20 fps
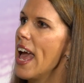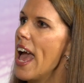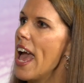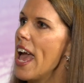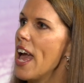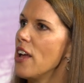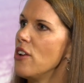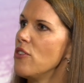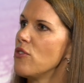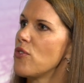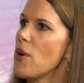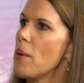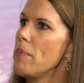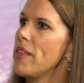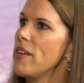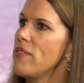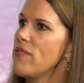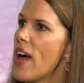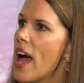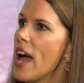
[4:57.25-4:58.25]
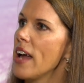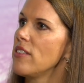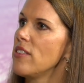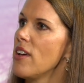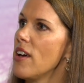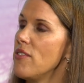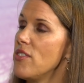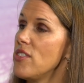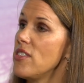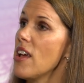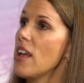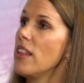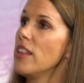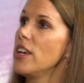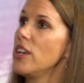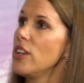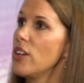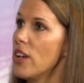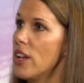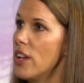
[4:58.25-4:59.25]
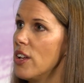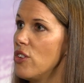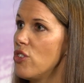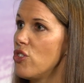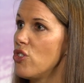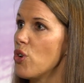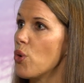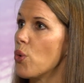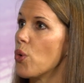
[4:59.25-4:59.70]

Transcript: and from the fact of selling goods to